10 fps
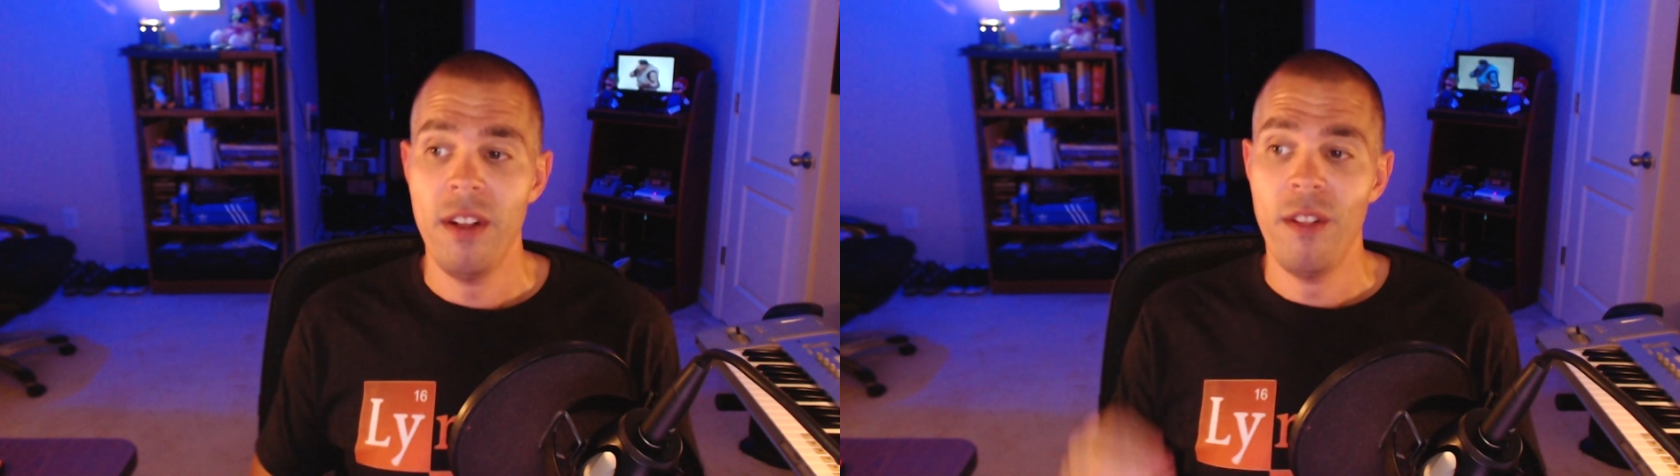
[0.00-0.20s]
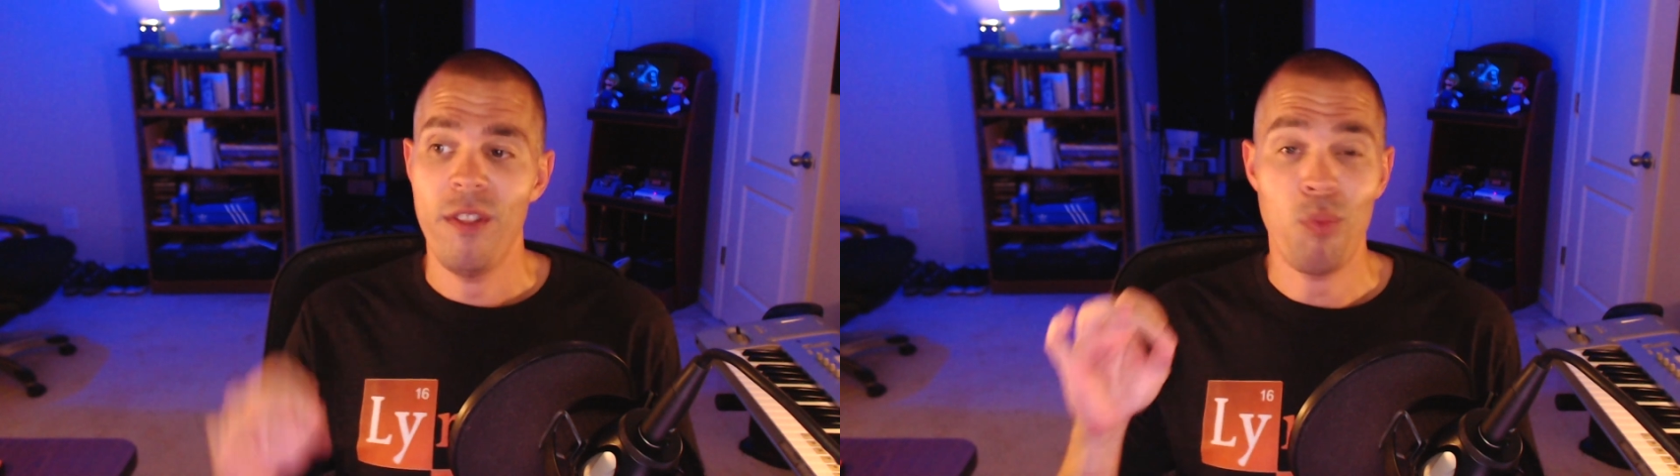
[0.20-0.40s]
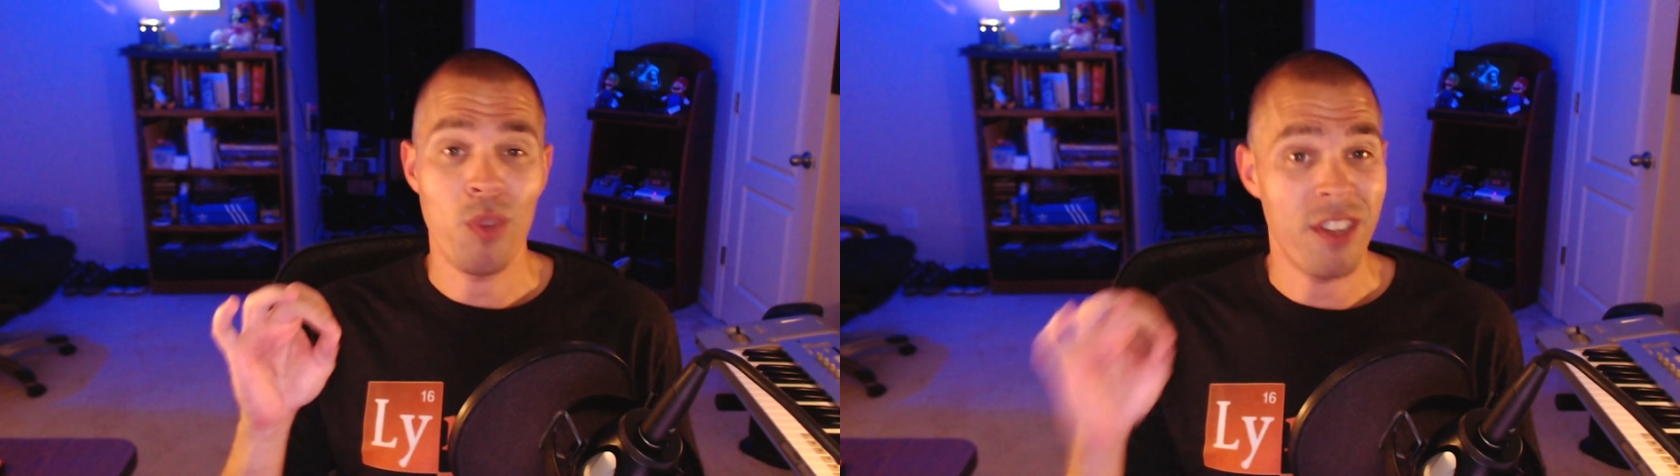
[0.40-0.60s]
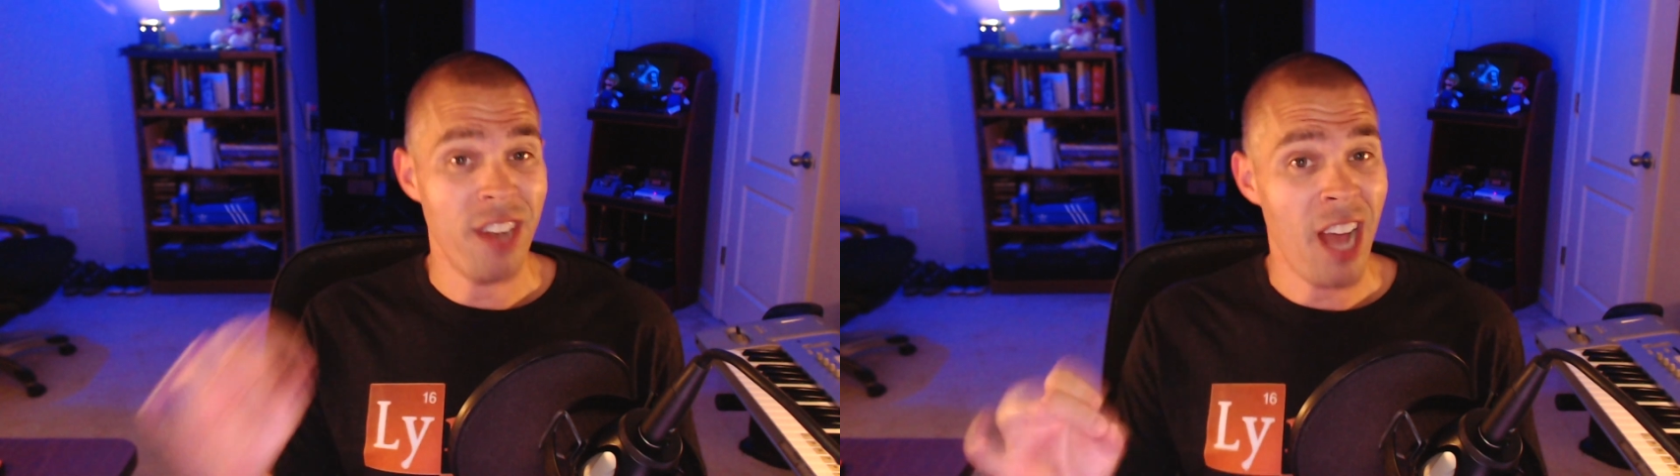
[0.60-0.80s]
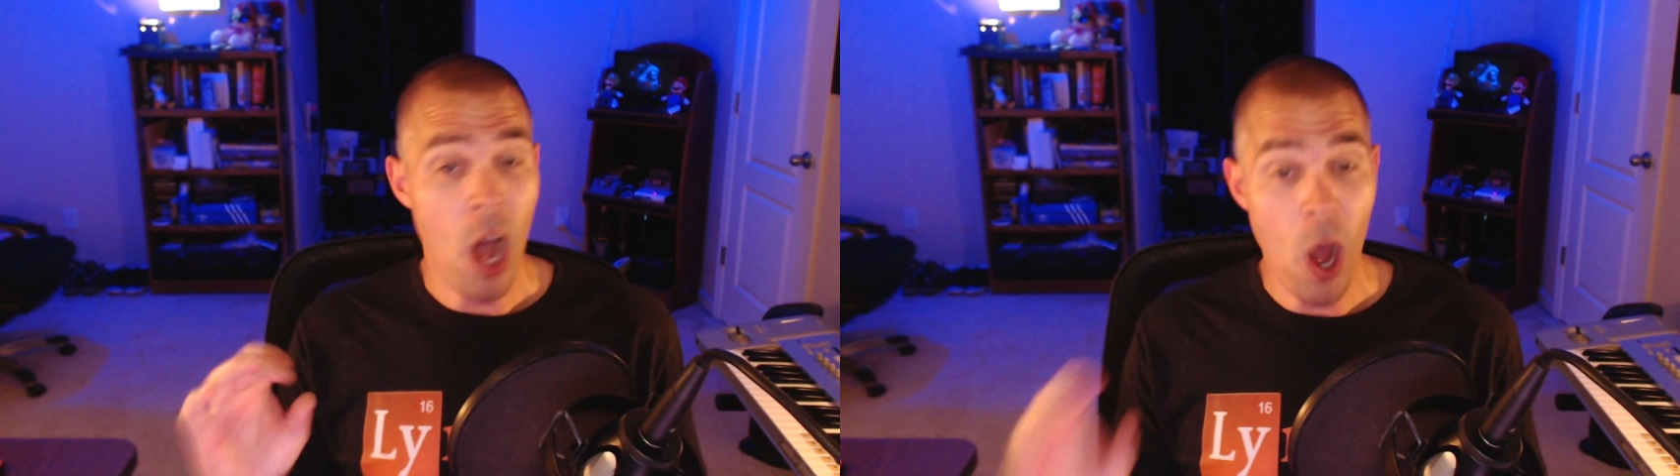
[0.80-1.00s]
this was
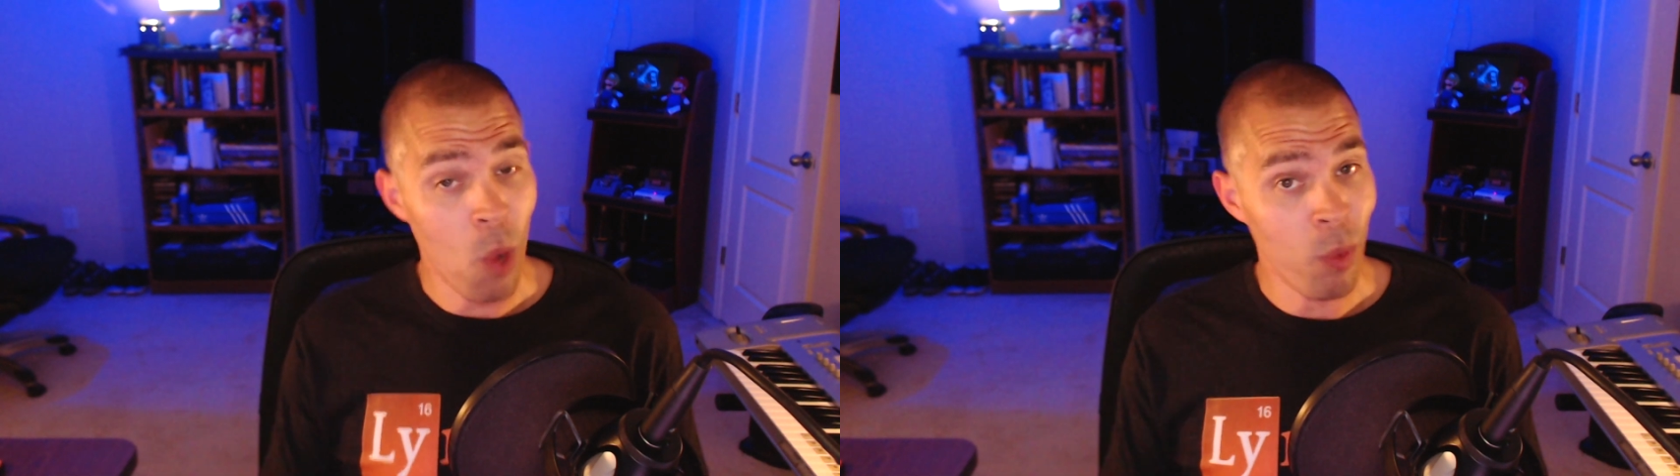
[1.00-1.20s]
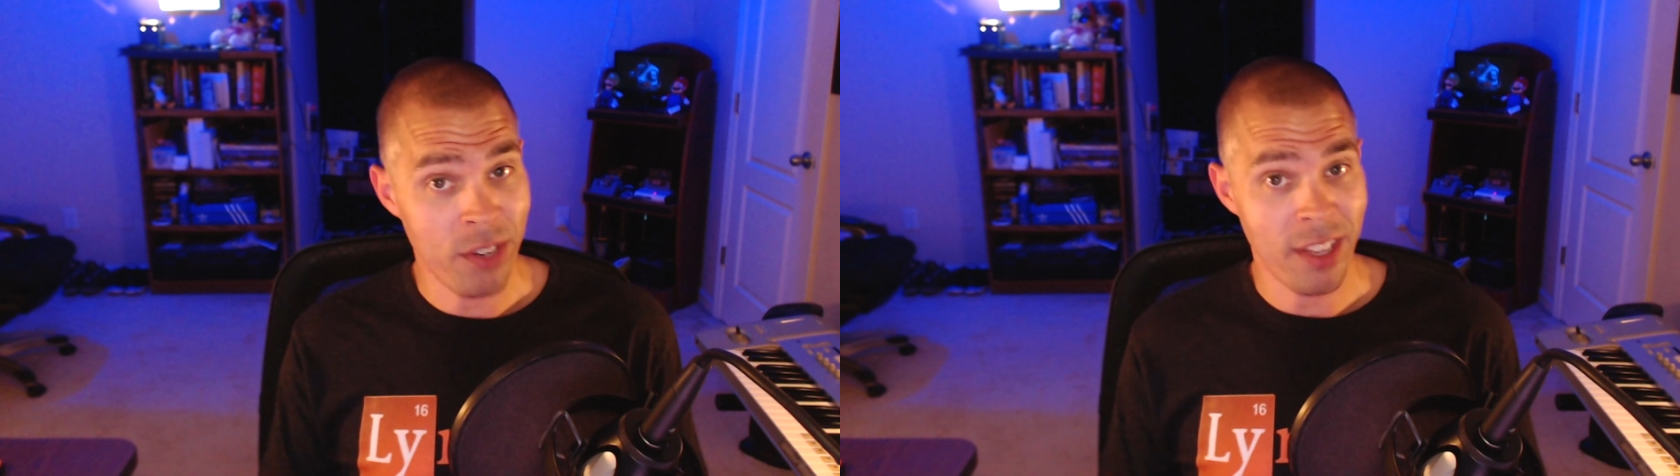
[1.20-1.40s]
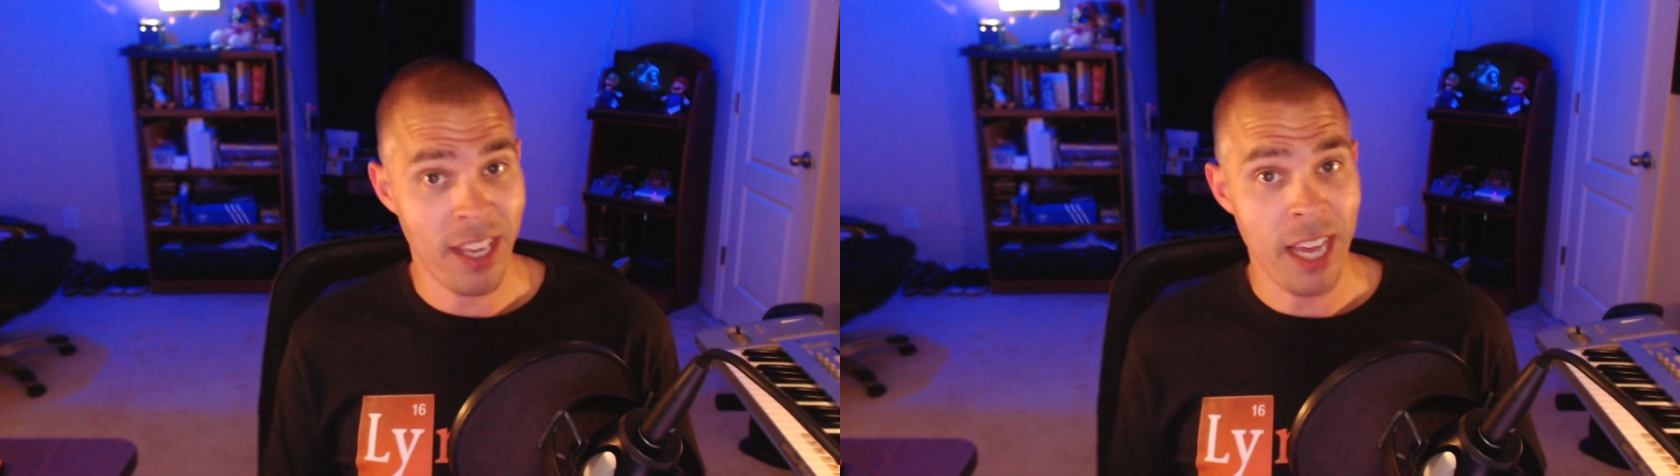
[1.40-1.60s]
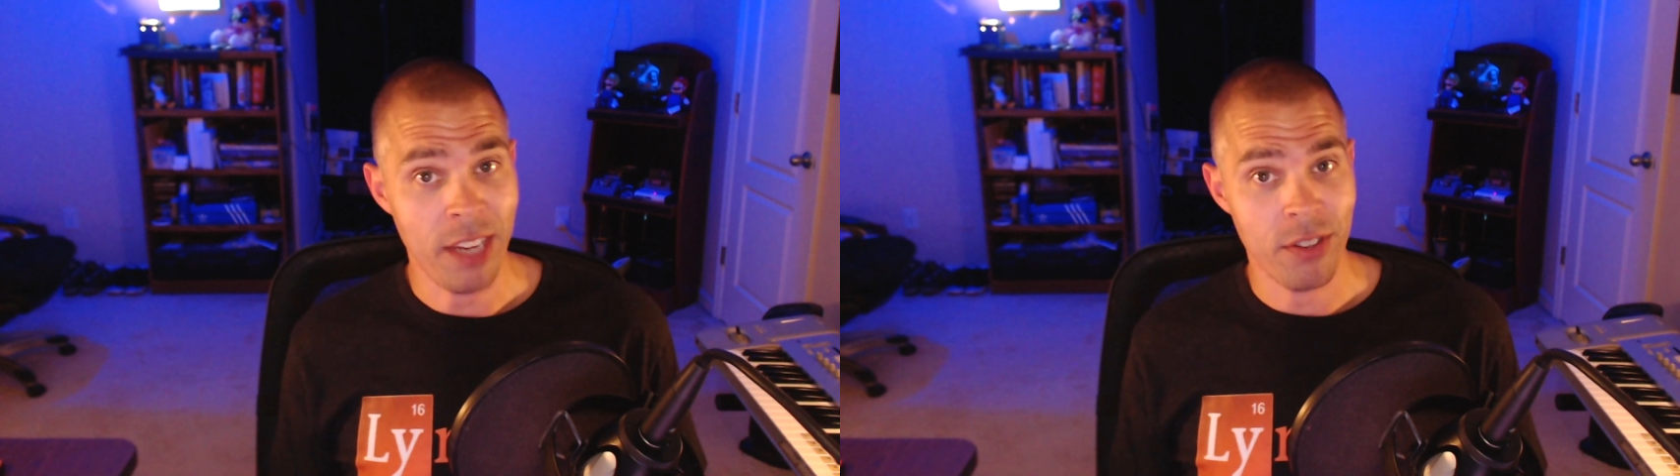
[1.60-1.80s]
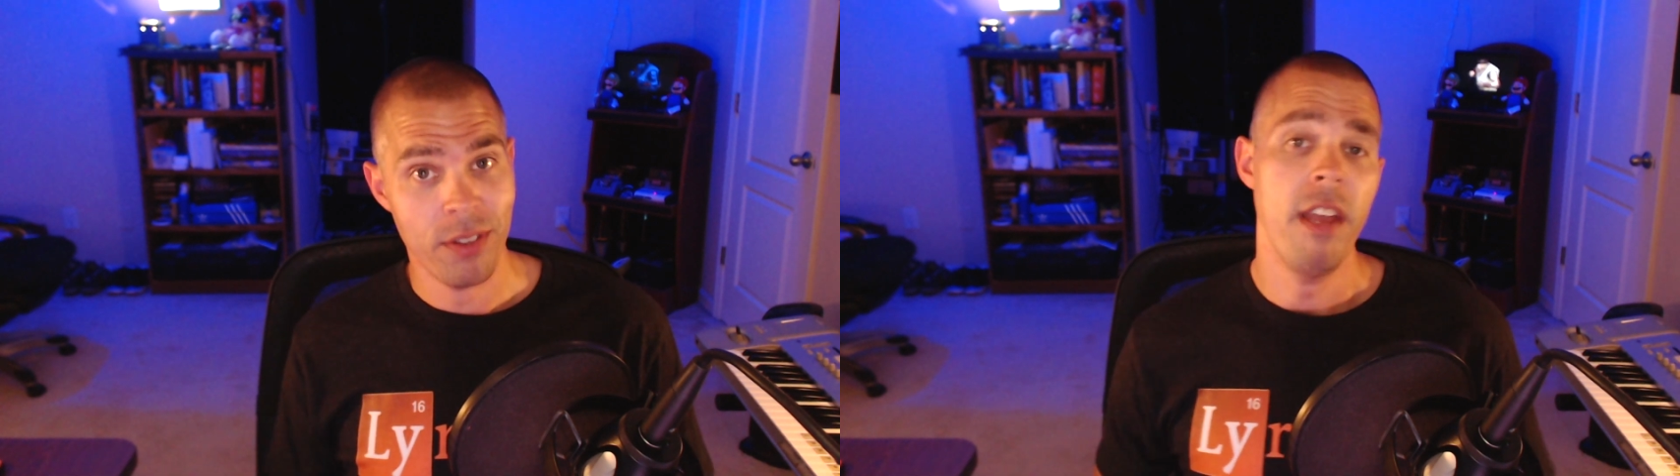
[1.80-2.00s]
not always the
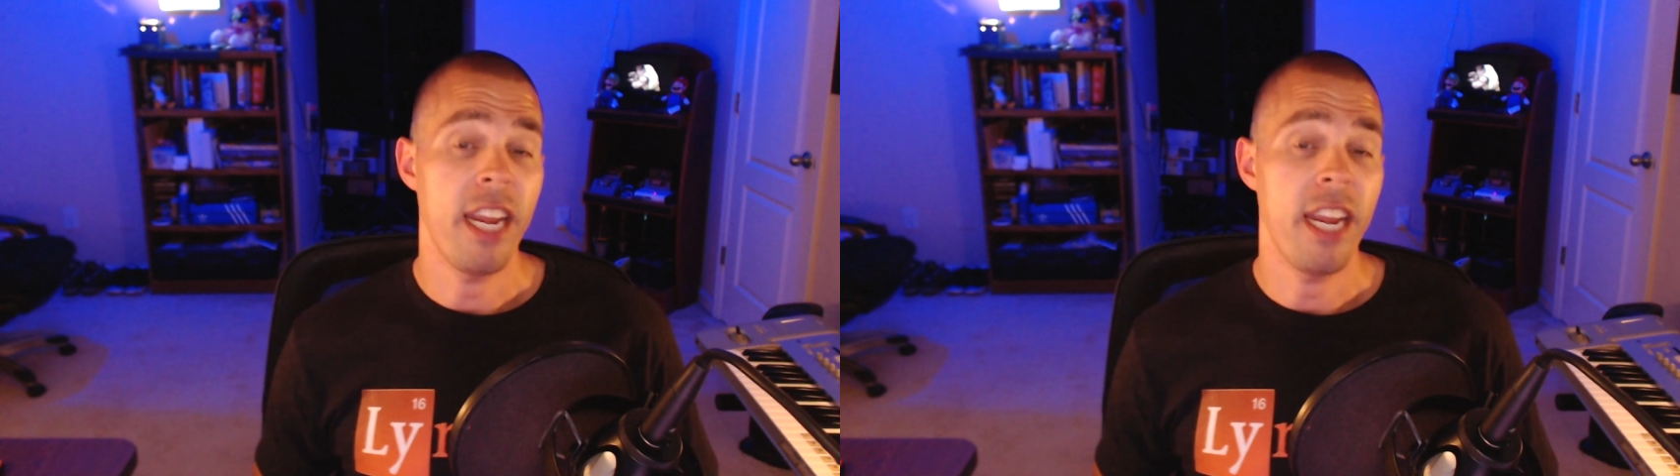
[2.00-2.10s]
case.